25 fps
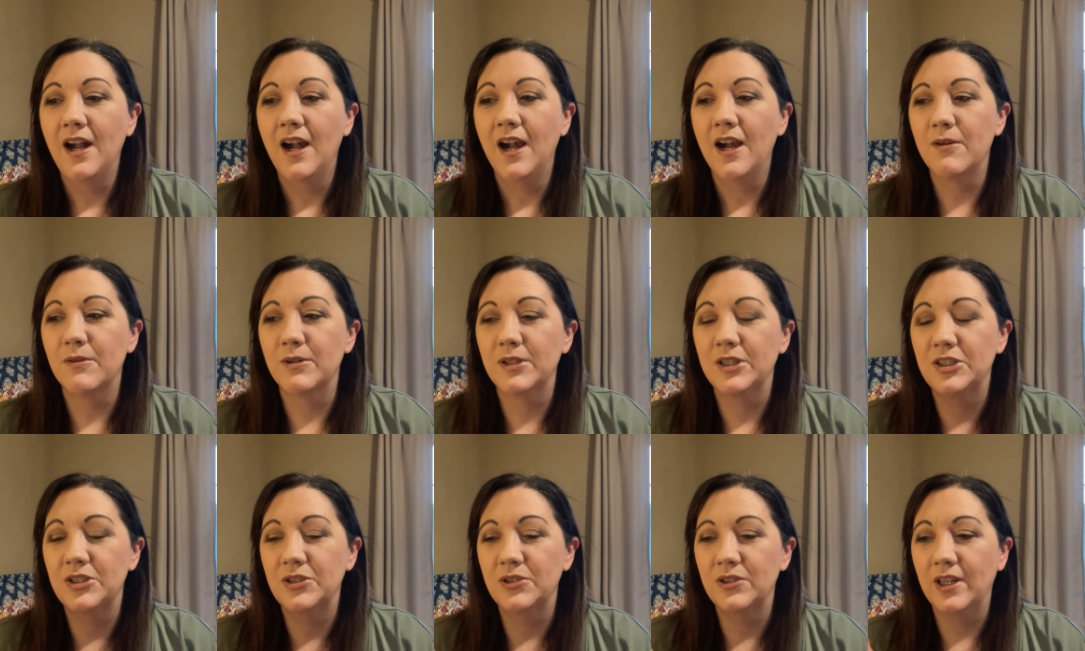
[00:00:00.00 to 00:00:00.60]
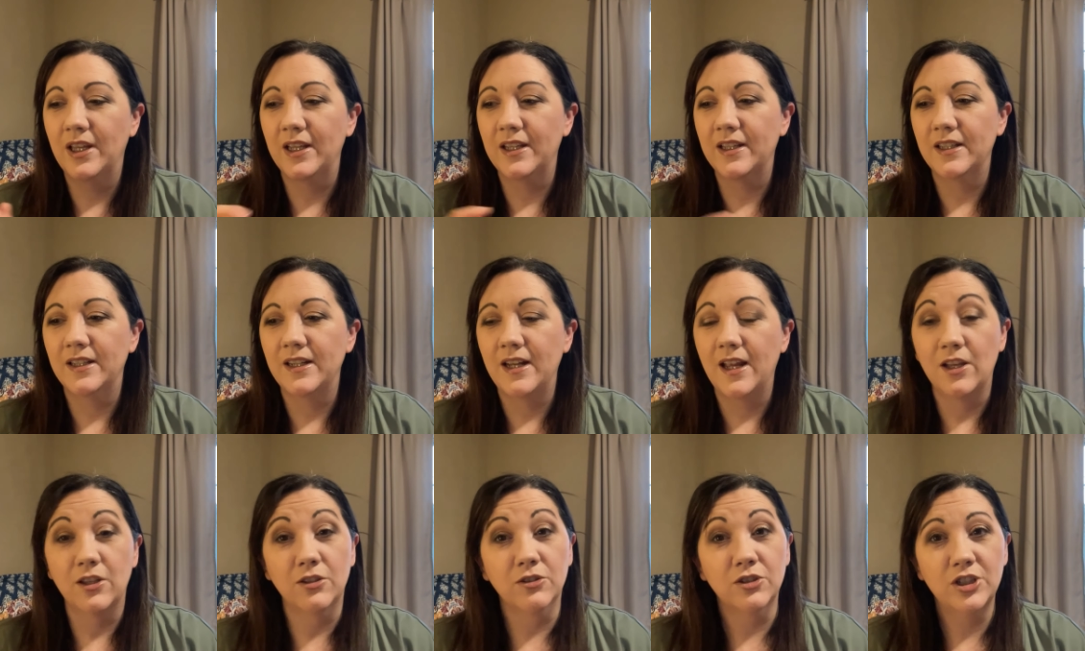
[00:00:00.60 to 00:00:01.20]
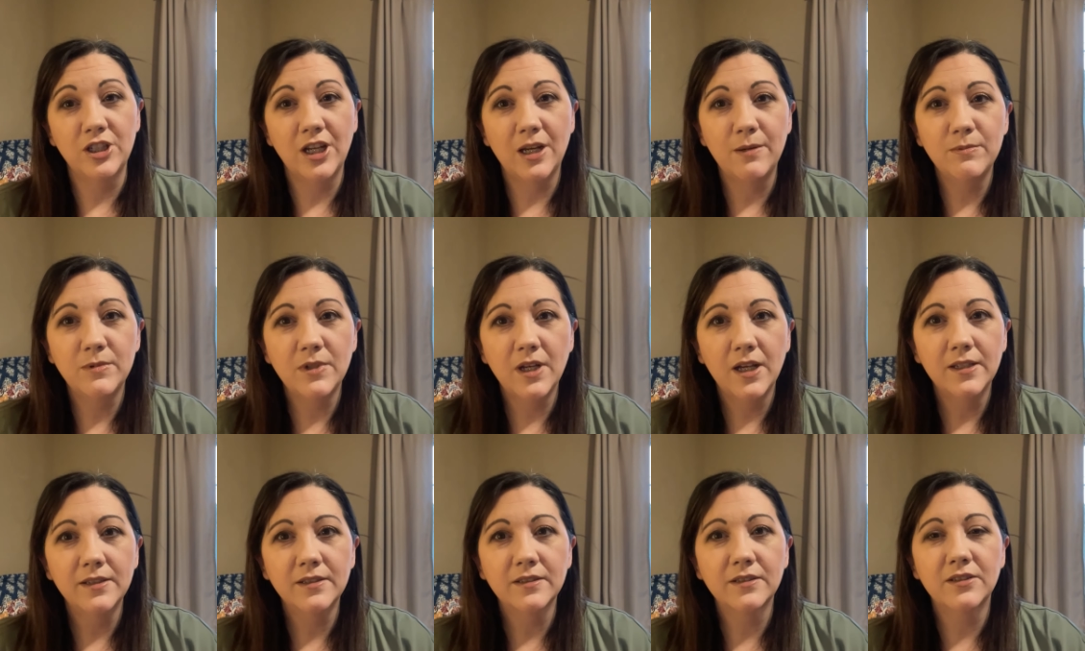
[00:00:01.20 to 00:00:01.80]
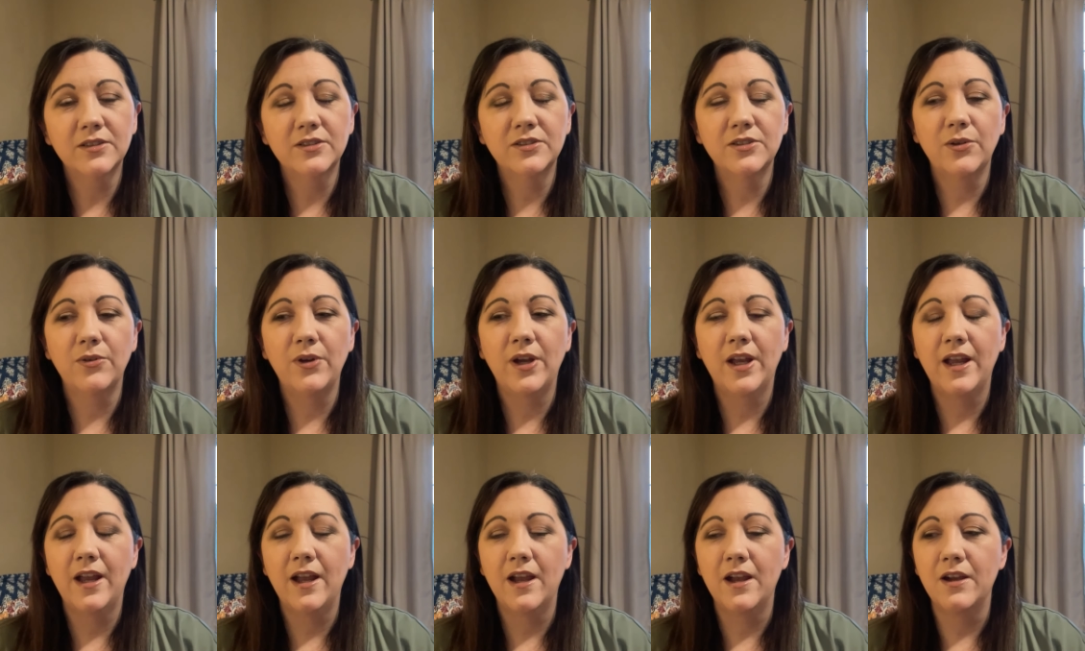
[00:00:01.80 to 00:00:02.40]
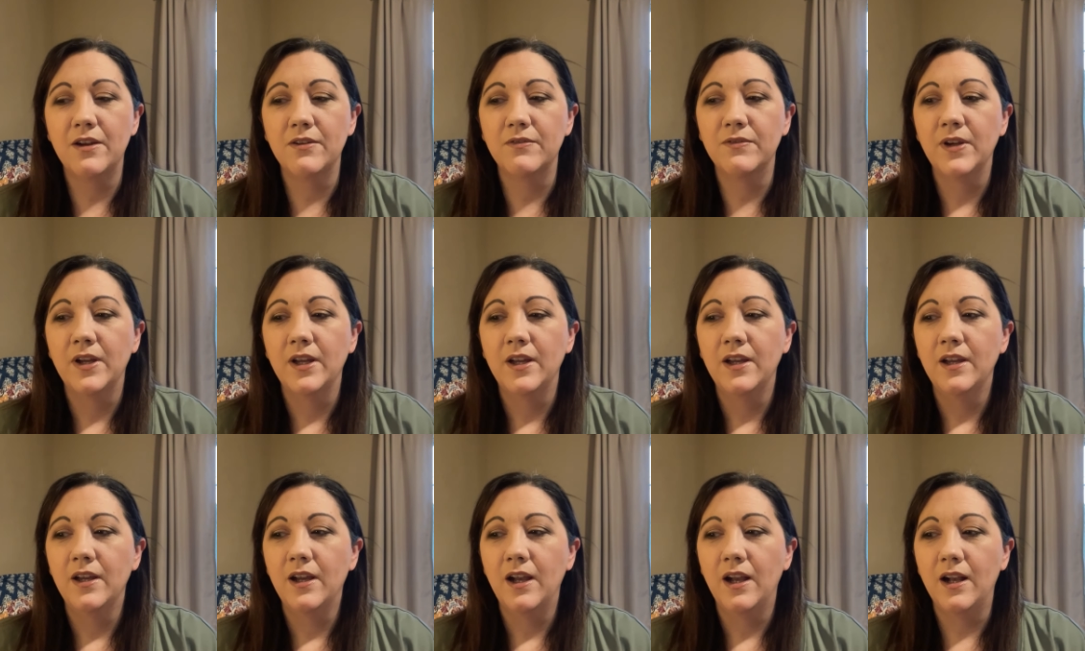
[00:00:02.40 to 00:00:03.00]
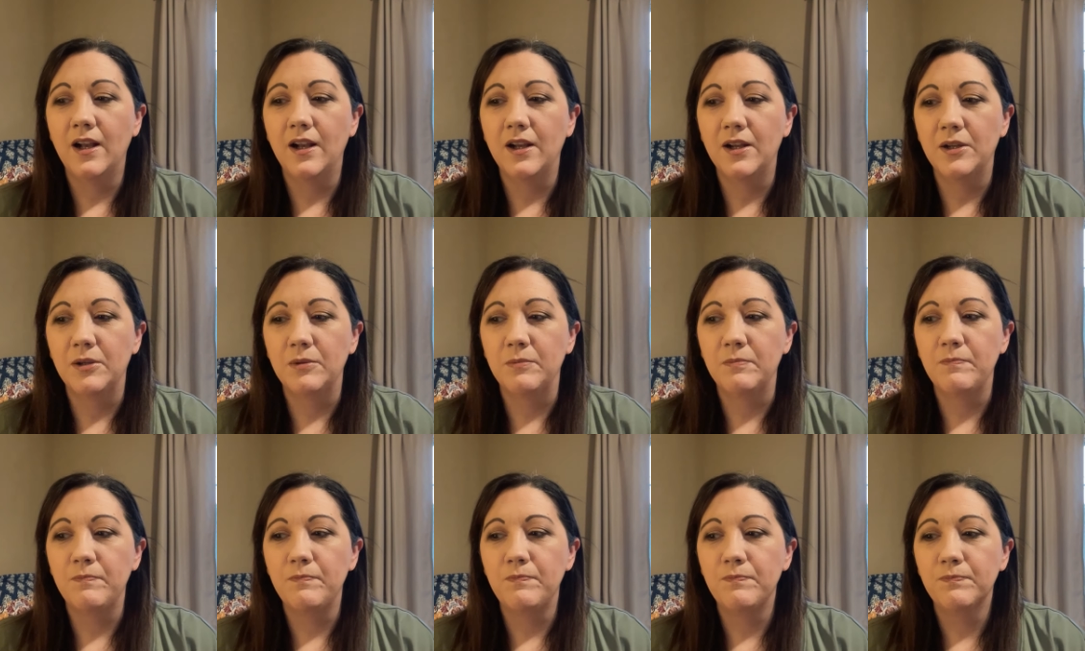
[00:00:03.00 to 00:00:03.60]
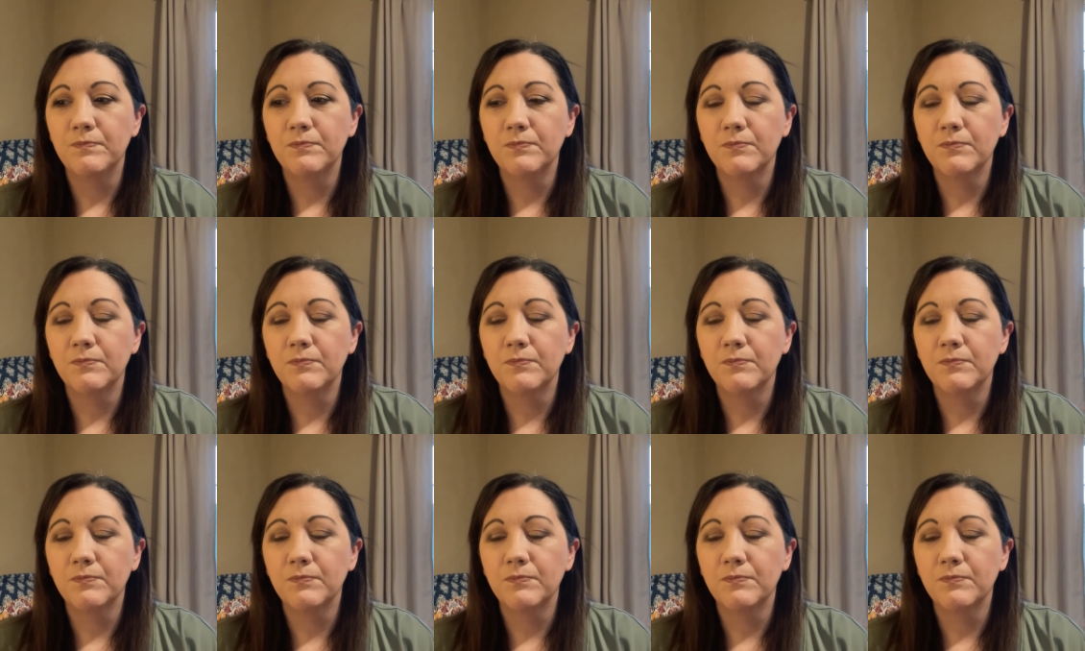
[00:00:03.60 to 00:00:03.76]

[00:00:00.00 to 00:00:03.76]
I want to do like an L-shaped desk, so I have um,